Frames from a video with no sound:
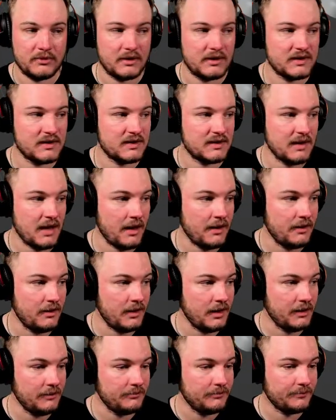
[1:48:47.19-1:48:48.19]
Saturday.
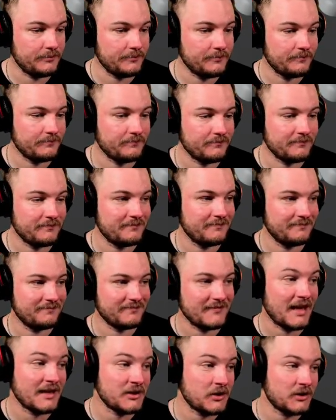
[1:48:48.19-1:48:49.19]

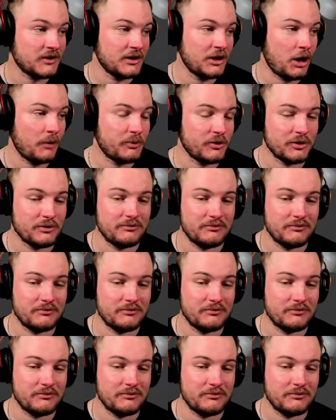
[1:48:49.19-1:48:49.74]
That's also an option.